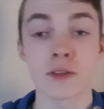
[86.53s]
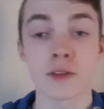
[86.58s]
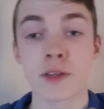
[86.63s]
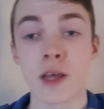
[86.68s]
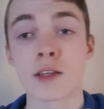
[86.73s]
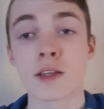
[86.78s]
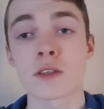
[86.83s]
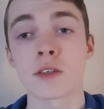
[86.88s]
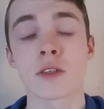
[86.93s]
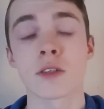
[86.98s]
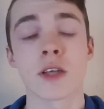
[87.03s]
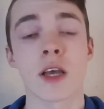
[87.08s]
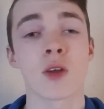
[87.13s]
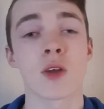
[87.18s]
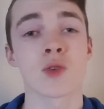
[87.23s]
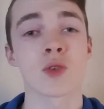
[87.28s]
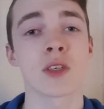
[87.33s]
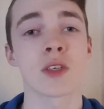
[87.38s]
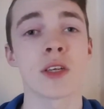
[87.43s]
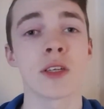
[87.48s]
Denton
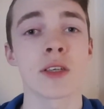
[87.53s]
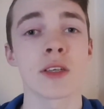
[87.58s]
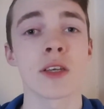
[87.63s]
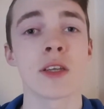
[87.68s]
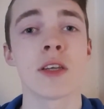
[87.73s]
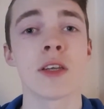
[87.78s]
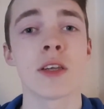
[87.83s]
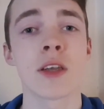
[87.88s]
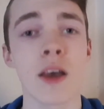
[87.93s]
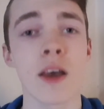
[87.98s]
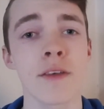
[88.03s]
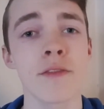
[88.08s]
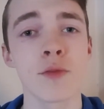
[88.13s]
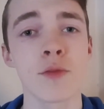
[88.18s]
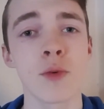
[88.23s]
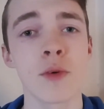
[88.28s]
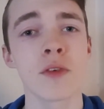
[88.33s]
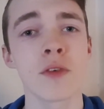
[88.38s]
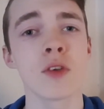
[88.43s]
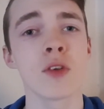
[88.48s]
Town sit in
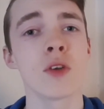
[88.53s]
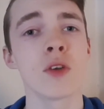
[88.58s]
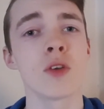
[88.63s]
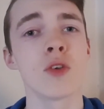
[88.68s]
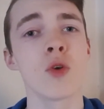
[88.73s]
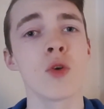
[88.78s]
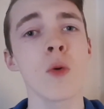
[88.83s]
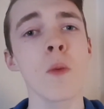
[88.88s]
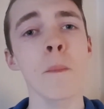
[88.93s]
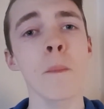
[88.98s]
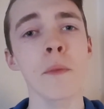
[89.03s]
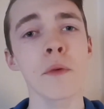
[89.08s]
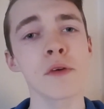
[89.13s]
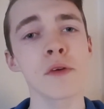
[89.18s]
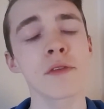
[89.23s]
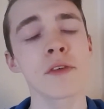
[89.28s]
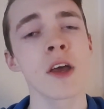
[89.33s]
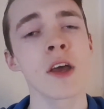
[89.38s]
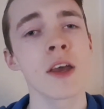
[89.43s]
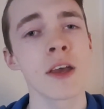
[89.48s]
ninth with a number
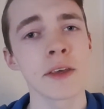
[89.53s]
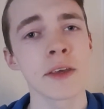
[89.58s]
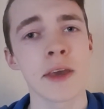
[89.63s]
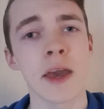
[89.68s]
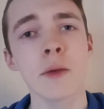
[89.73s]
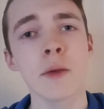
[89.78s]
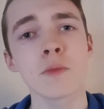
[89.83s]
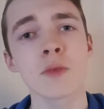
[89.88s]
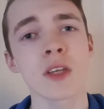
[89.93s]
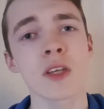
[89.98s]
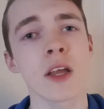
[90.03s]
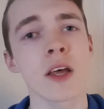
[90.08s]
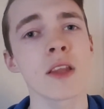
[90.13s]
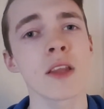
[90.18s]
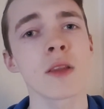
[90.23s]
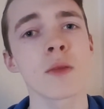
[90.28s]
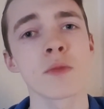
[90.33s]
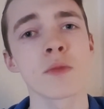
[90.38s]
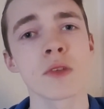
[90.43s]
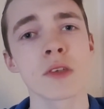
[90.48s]
of games in
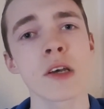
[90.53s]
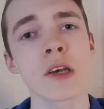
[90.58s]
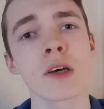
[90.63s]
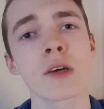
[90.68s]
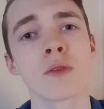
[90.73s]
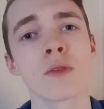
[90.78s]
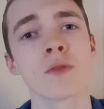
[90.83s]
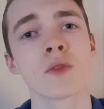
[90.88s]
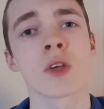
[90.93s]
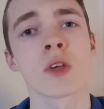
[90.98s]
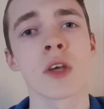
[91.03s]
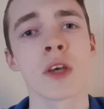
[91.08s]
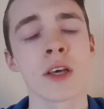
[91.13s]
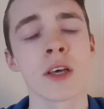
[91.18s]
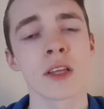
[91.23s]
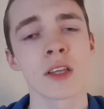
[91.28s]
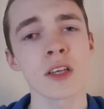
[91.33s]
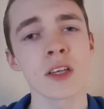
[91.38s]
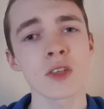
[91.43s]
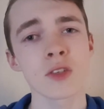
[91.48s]
hand themselves.
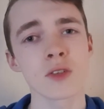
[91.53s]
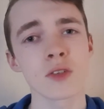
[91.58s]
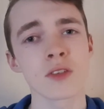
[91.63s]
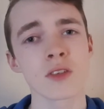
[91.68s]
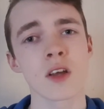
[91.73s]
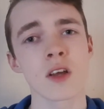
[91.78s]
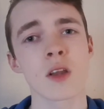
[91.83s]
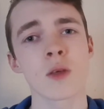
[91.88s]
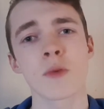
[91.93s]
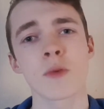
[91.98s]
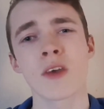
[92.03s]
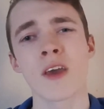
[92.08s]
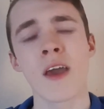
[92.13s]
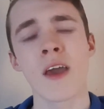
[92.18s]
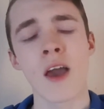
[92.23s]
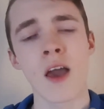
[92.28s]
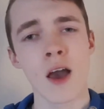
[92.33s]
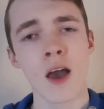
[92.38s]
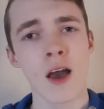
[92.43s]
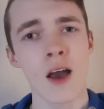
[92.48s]
This is going to be
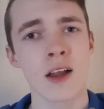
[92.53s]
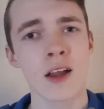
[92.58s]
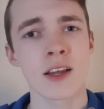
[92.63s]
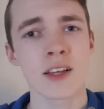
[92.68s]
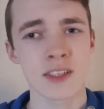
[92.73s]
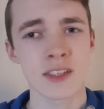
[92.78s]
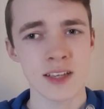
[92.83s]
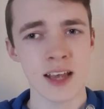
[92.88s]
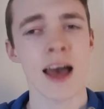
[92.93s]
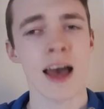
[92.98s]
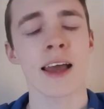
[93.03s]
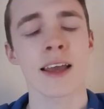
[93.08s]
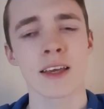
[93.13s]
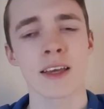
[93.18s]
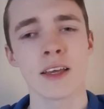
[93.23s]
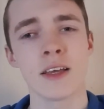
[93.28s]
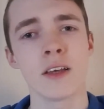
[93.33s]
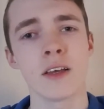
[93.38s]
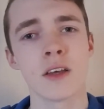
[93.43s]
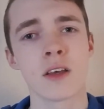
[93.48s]
an
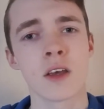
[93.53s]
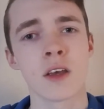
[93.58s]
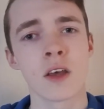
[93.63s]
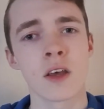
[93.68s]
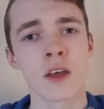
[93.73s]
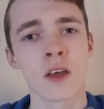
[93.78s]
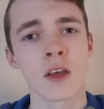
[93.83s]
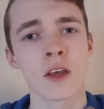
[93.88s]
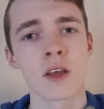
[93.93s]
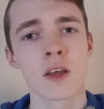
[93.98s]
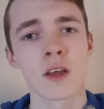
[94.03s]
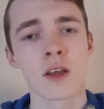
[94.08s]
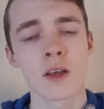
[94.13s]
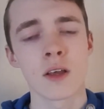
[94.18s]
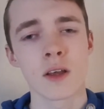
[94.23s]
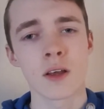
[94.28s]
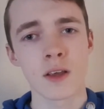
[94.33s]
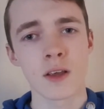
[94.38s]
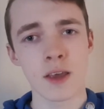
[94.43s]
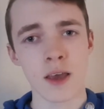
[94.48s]
attacking
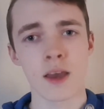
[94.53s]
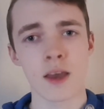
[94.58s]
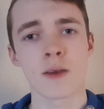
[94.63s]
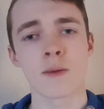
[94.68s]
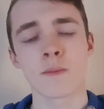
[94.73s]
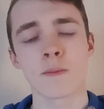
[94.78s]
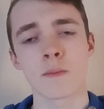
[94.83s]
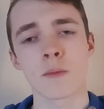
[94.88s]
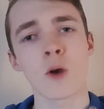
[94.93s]
game.